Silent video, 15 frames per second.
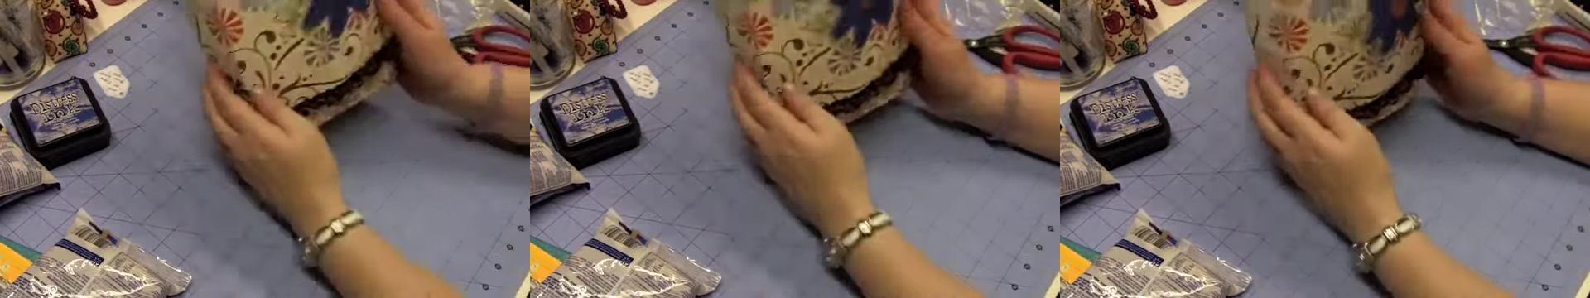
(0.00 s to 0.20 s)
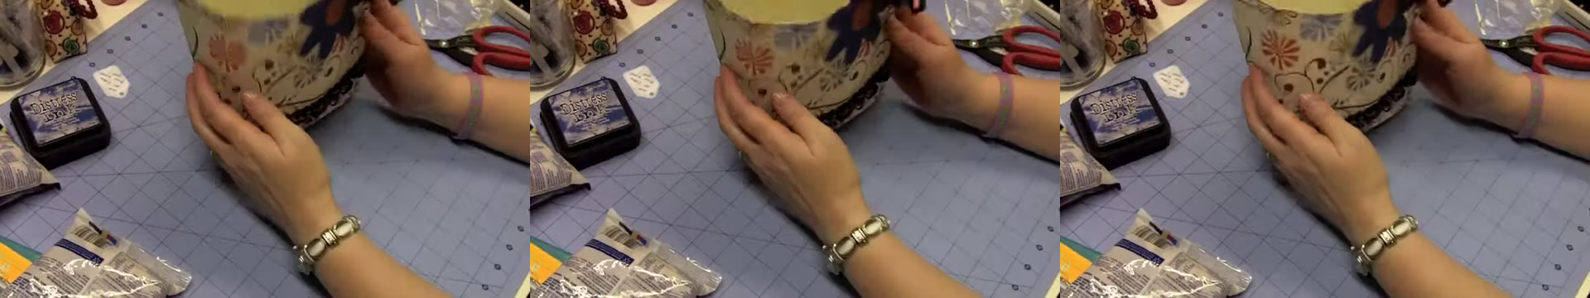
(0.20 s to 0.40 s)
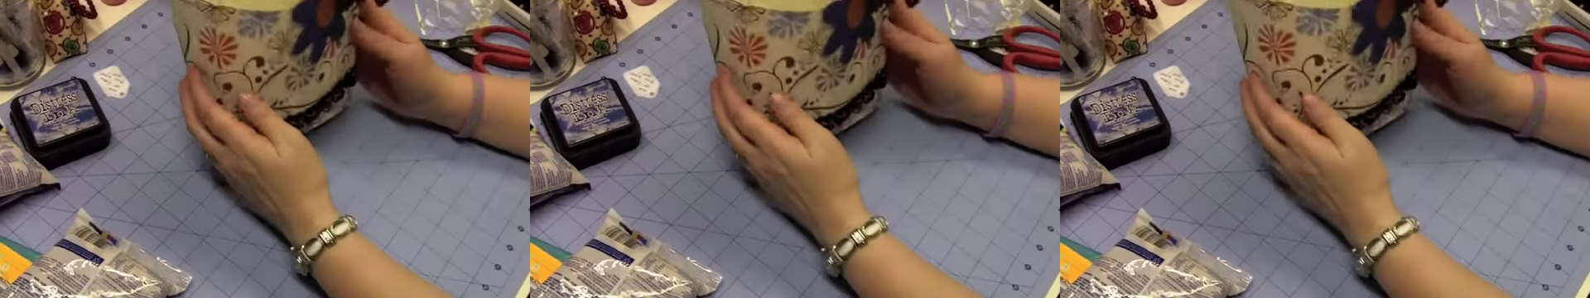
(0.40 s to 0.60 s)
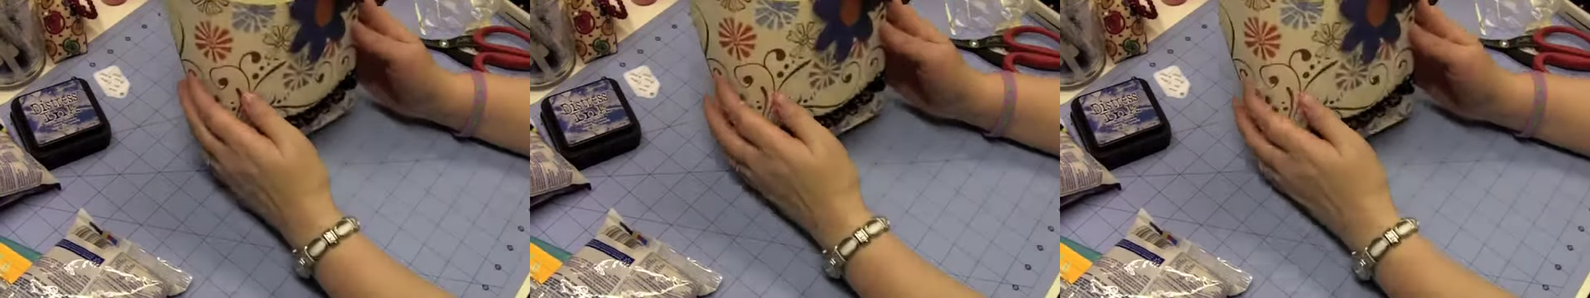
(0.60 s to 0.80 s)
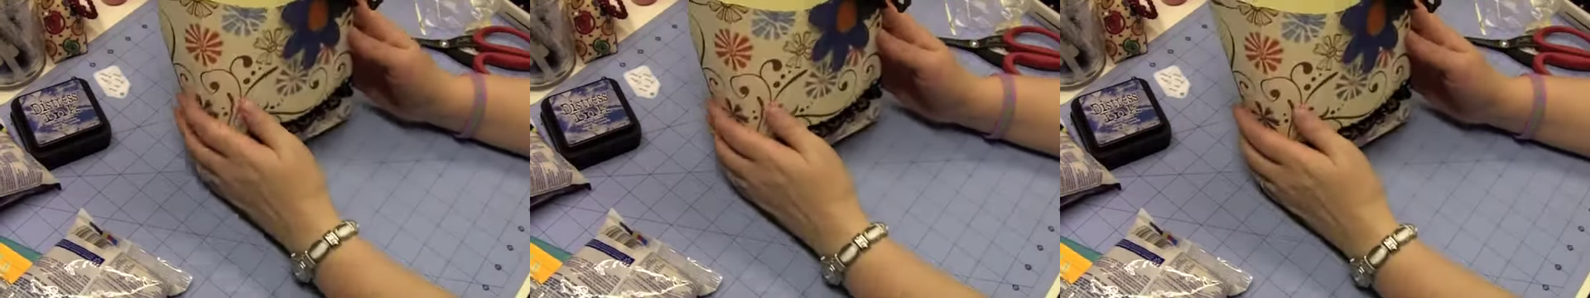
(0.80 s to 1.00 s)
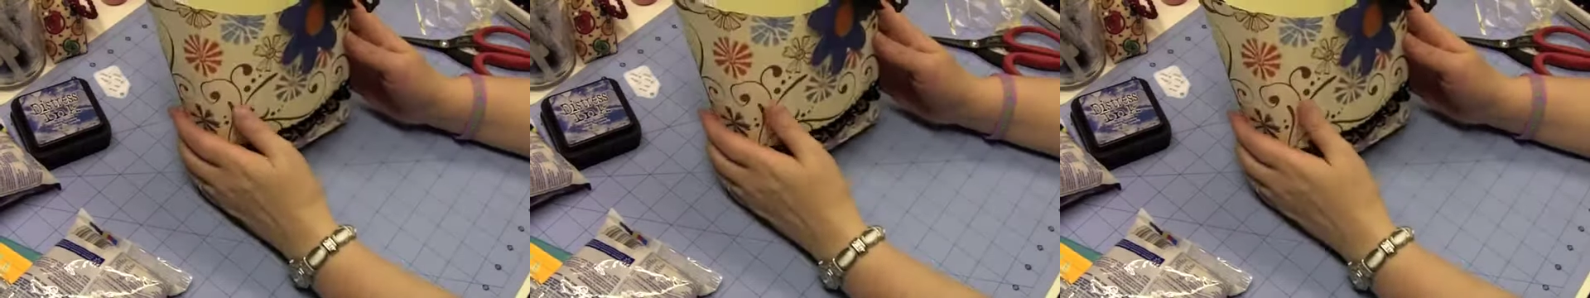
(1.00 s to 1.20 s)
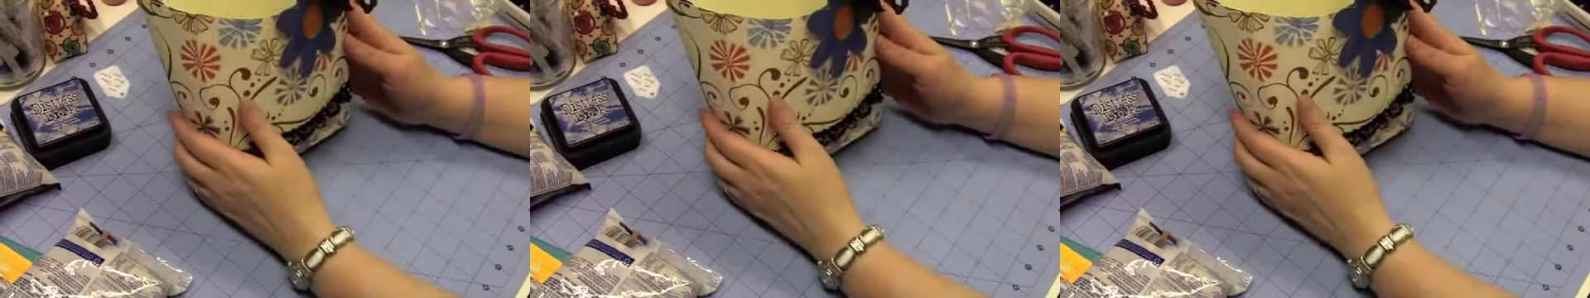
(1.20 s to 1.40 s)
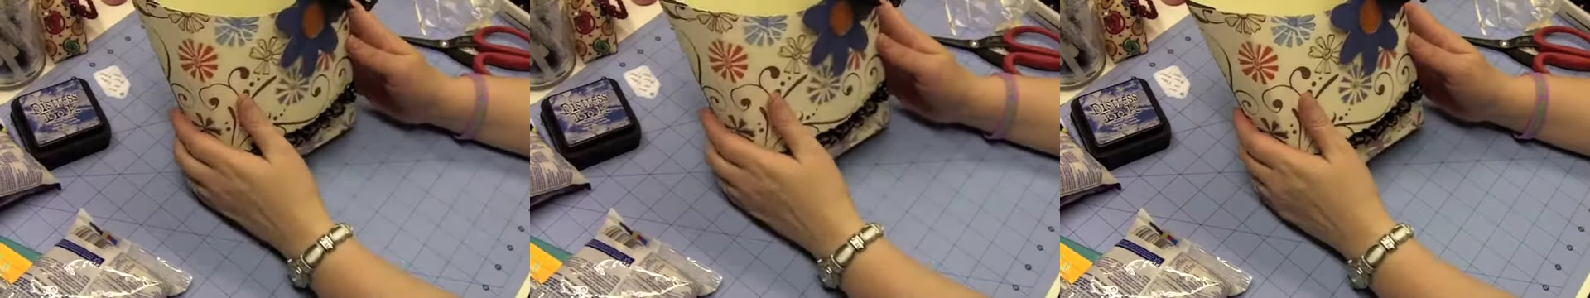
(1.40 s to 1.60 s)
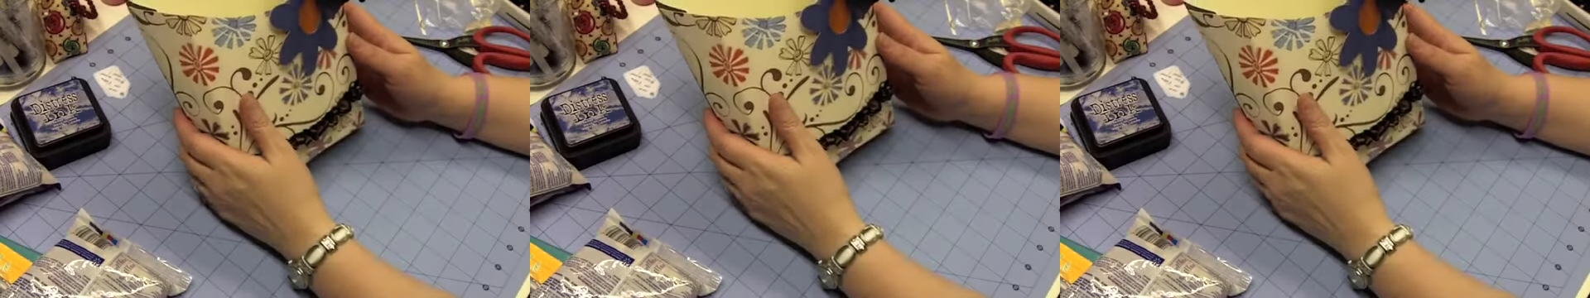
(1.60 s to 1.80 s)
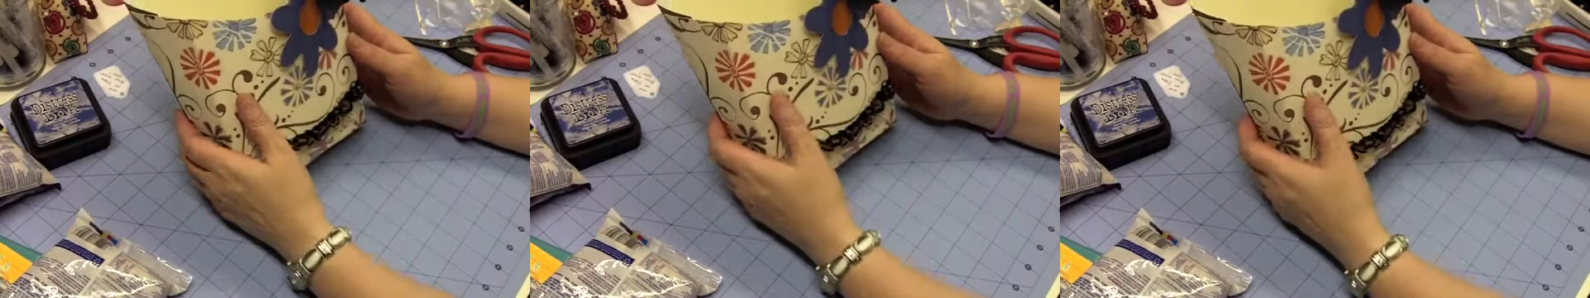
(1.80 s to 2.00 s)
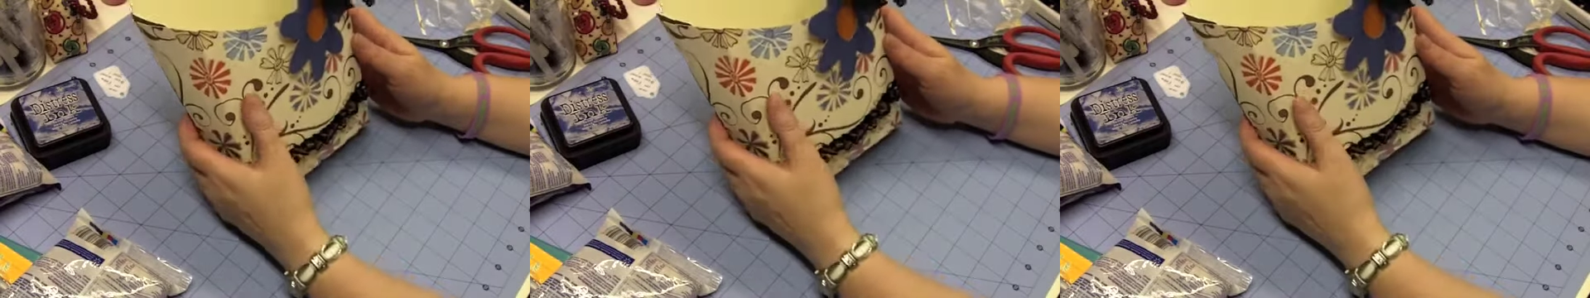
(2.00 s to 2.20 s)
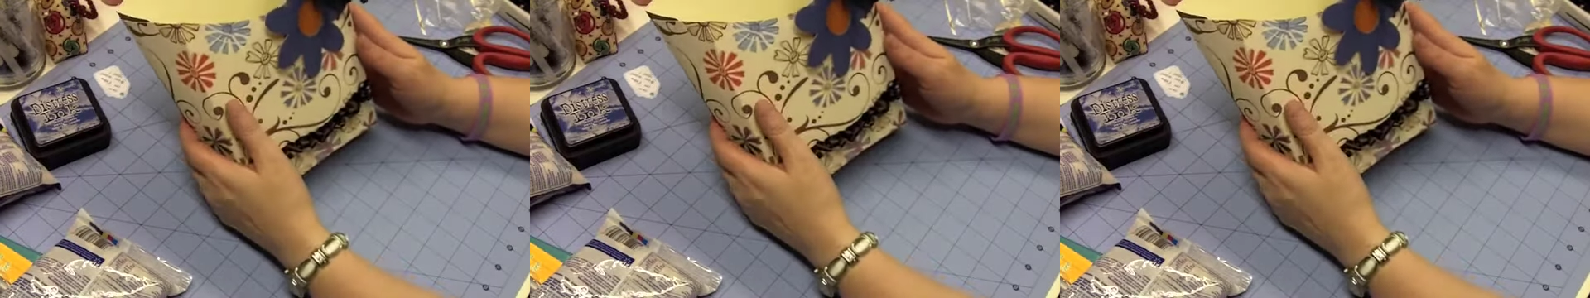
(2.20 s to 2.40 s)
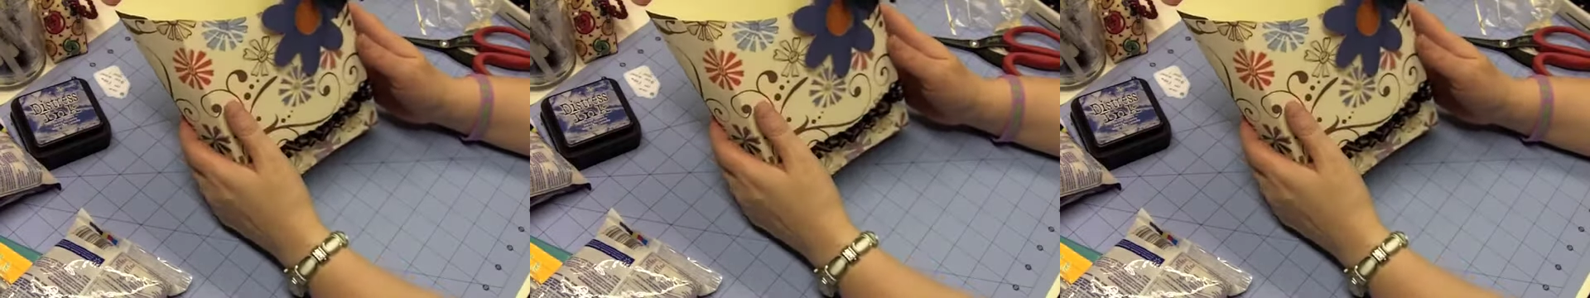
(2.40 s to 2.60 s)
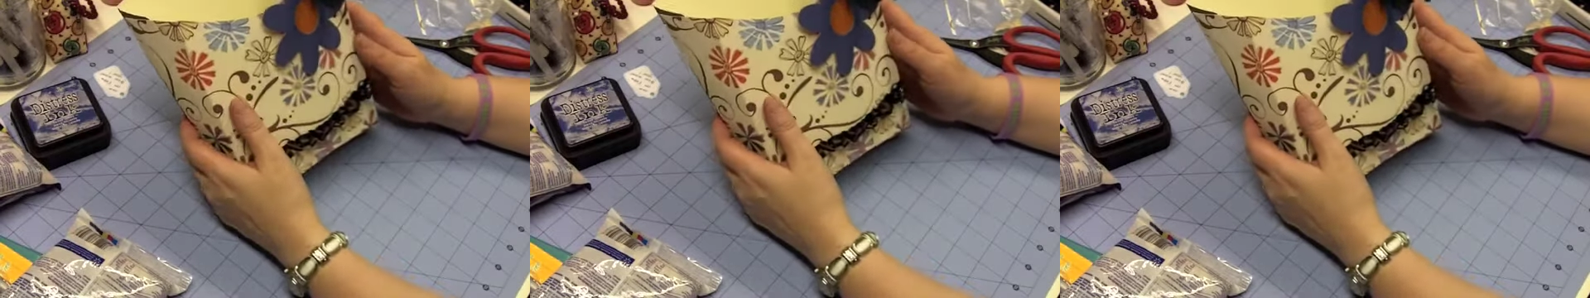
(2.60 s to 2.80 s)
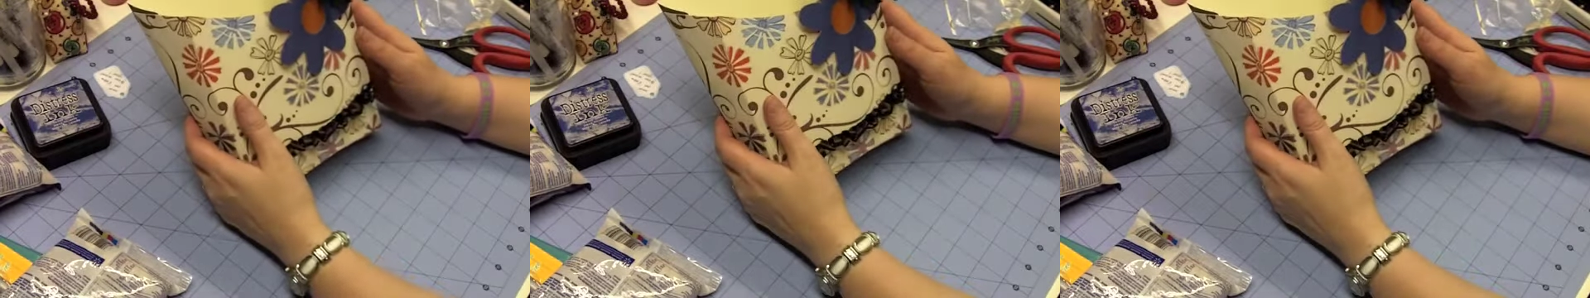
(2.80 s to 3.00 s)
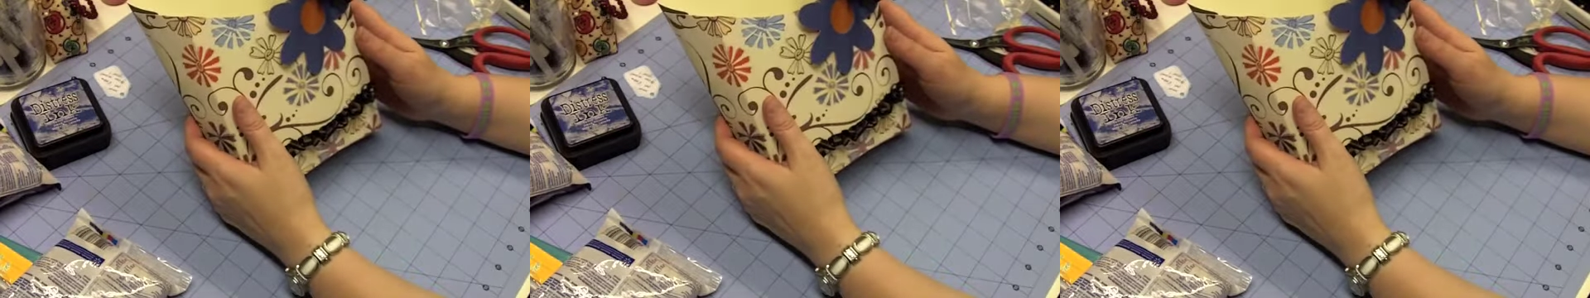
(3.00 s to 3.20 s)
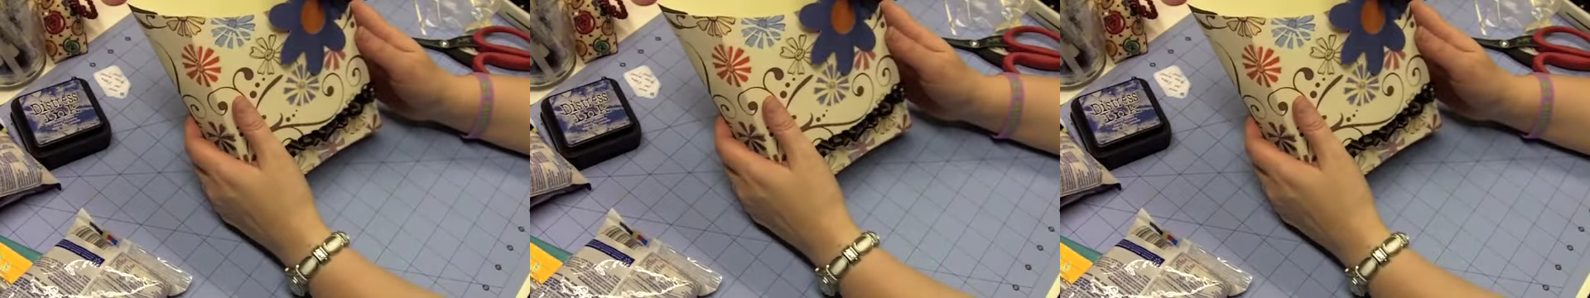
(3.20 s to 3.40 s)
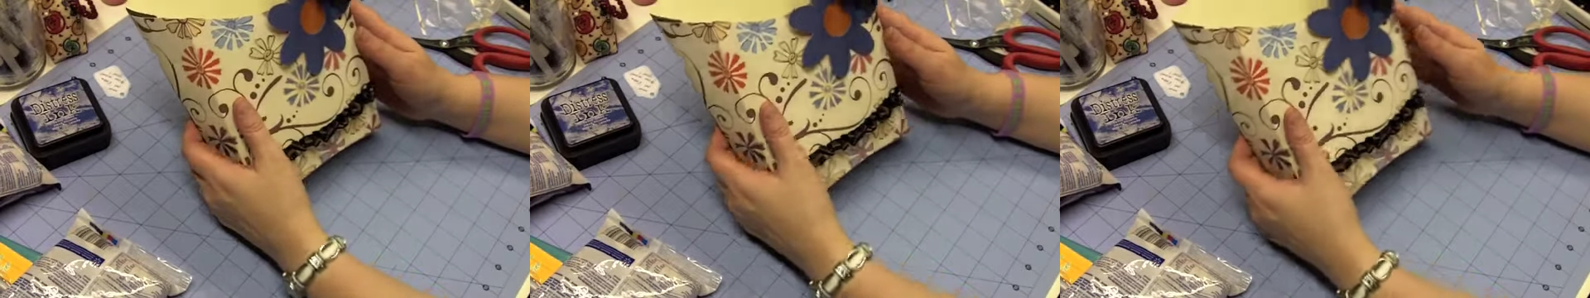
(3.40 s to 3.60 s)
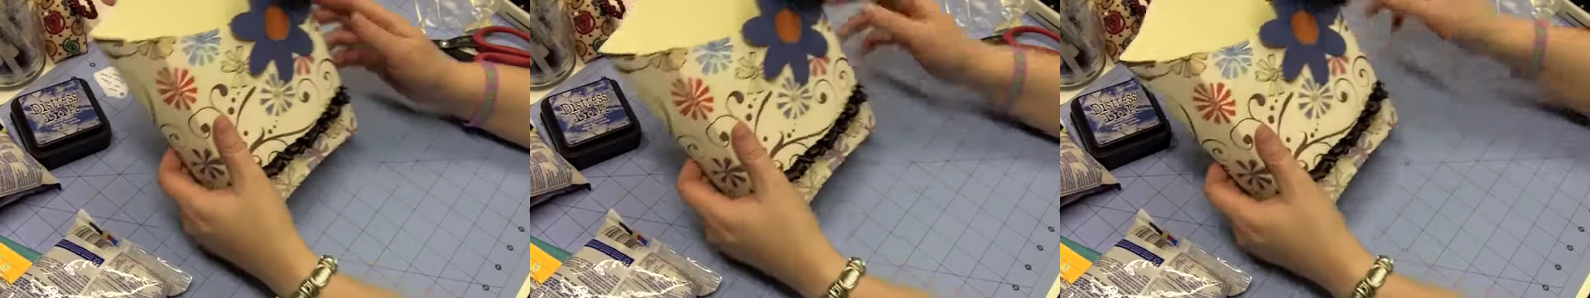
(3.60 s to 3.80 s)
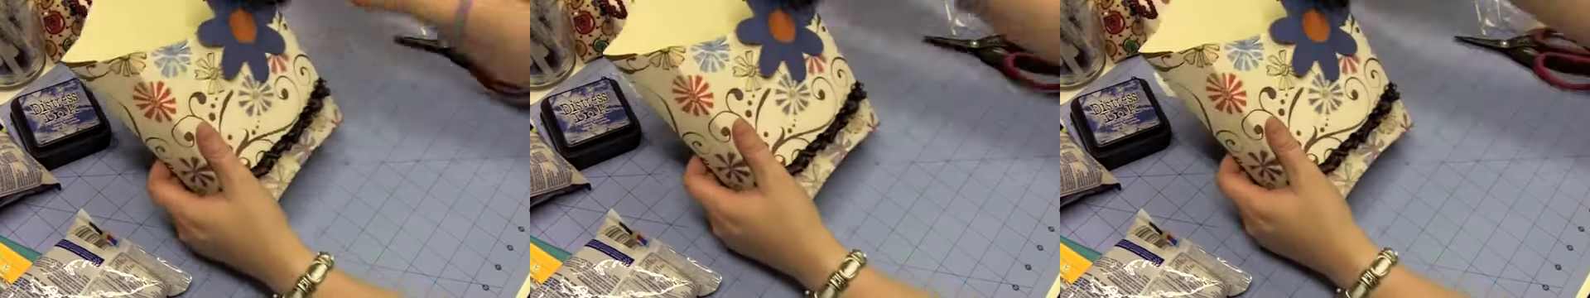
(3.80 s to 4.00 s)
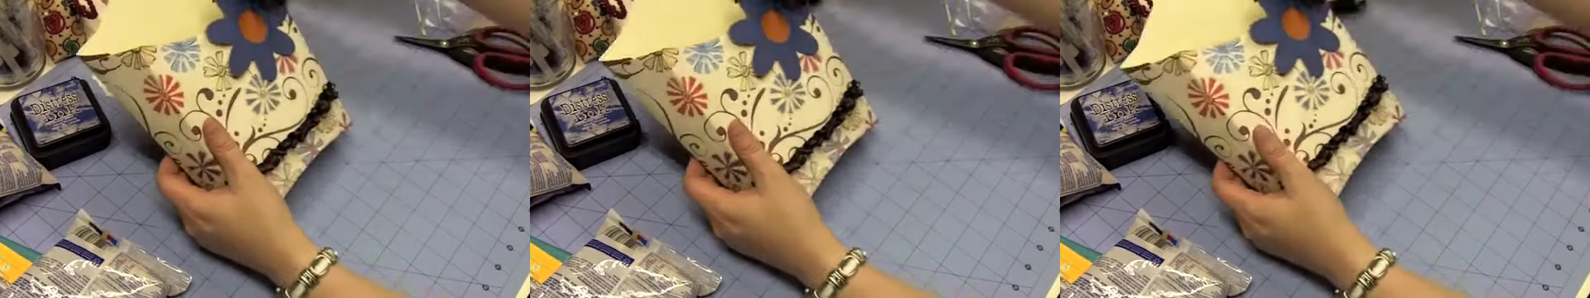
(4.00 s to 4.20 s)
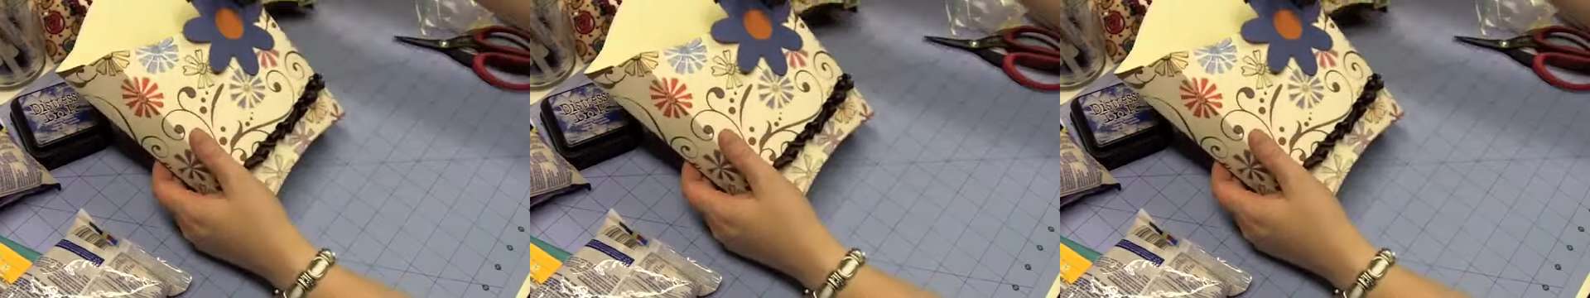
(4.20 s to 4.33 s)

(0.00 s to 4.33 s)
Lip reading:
Nobody's mouth can be seen.